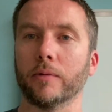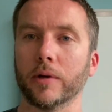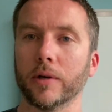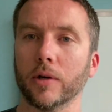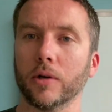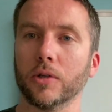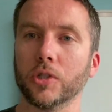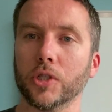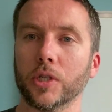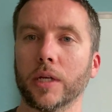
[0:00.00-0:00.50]

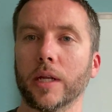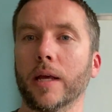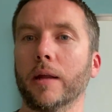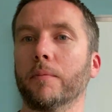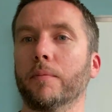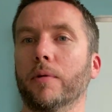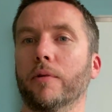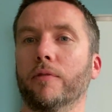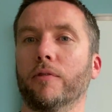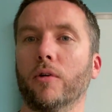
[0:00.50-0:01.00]
reduction in
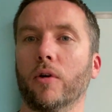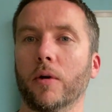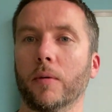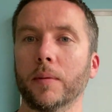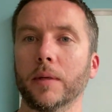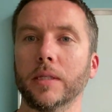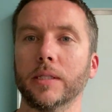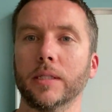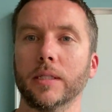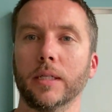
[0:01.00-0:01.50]

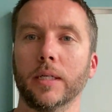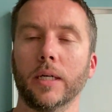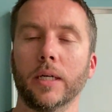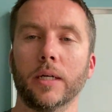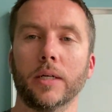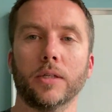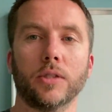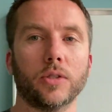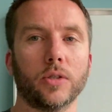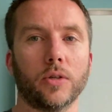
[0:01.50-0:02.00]
performance.
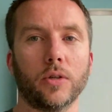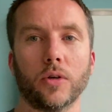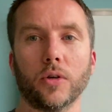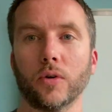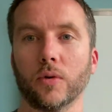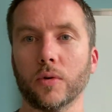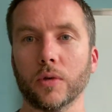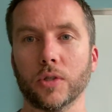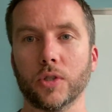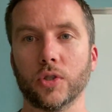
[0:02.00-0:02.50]
So you'll
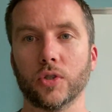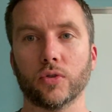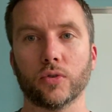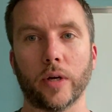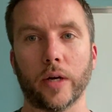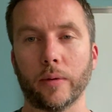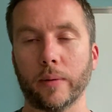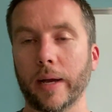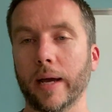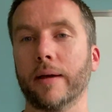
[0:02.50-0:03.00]
notice
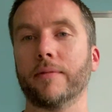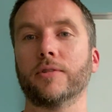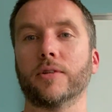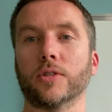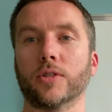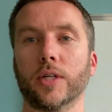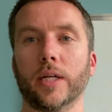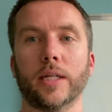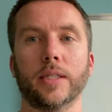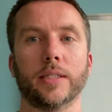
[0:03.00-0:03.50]
straight away after a
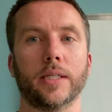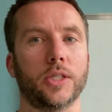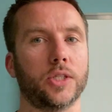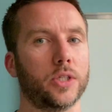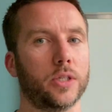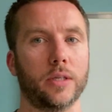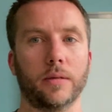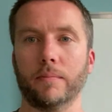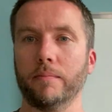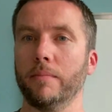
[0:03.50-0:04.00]
training
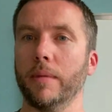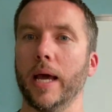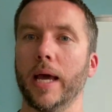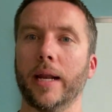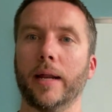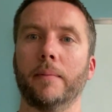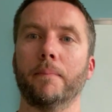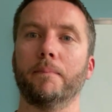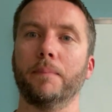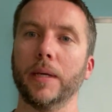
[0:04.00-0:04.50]
session,
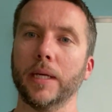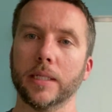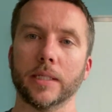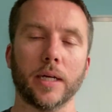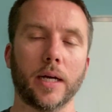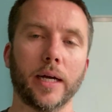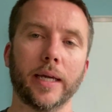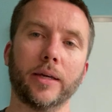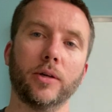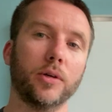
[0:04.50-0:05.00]
man, I'm beat.
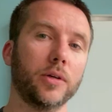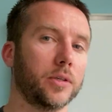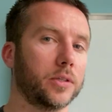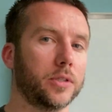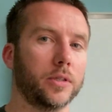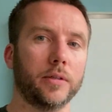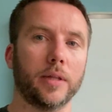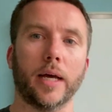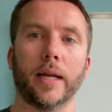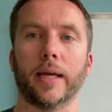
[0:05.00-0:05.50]
I couldn't
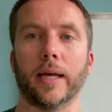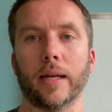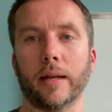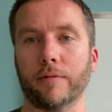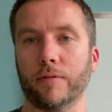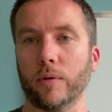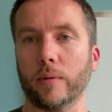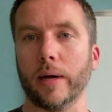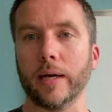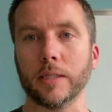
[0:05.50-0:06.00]
do that again
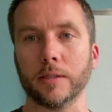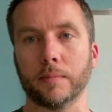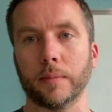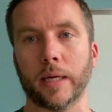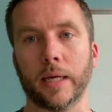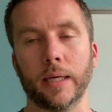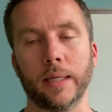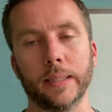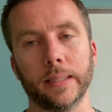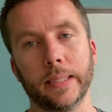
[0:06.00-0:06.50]
if you asked
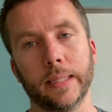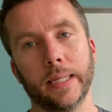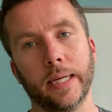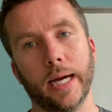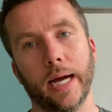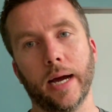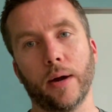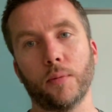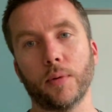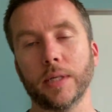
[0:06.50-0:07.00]
me.
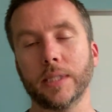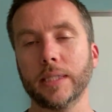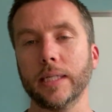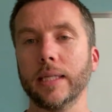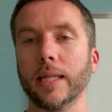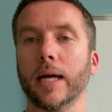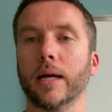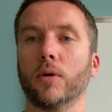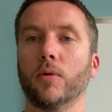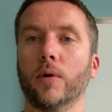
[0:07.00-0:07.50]
We see
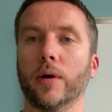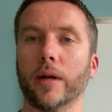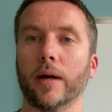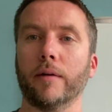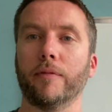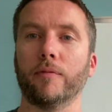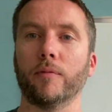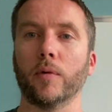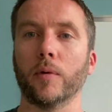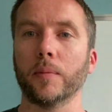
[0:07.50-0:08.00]
that quite
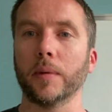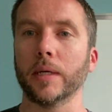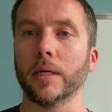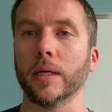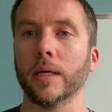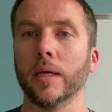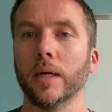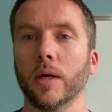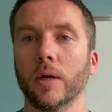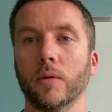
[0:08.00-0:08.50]
often when
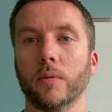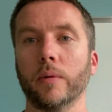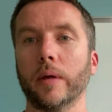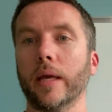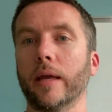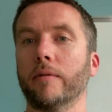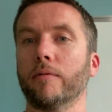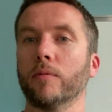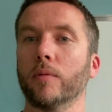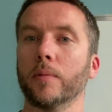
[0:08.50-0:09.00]

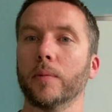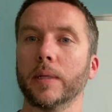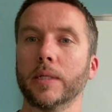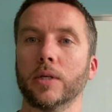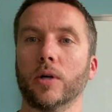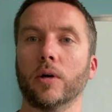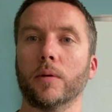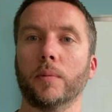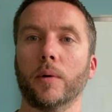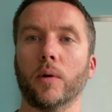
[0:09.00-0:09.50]
even when we
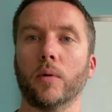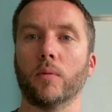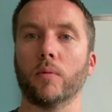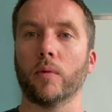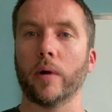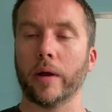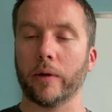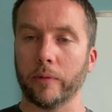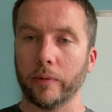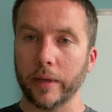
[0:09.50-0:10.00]
talk about
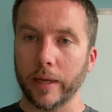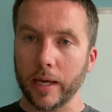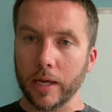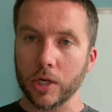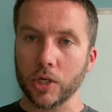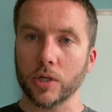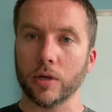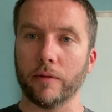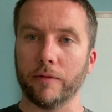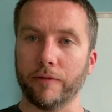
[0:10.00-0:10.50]

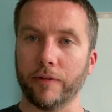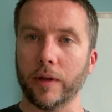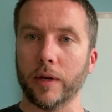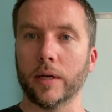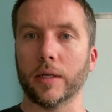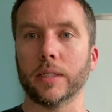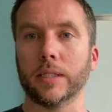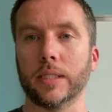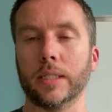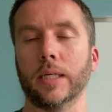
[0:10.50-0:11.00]
recreational
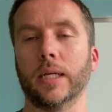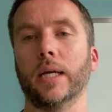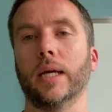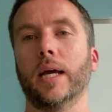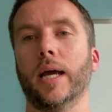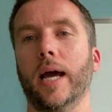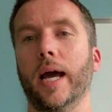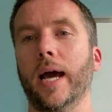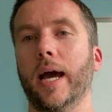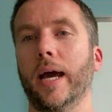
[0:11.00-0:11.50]
fitness,
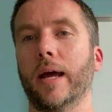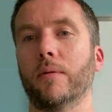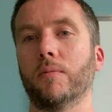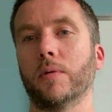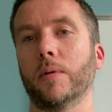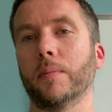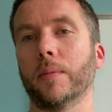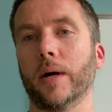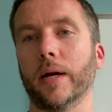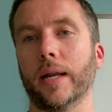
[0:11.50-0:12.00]
and
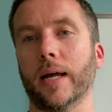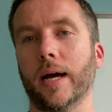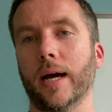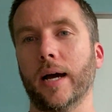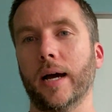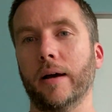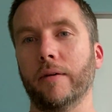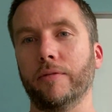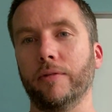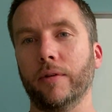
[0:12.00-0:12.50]
we might
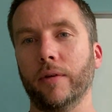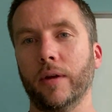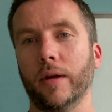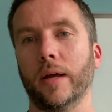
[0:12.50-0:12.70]
have,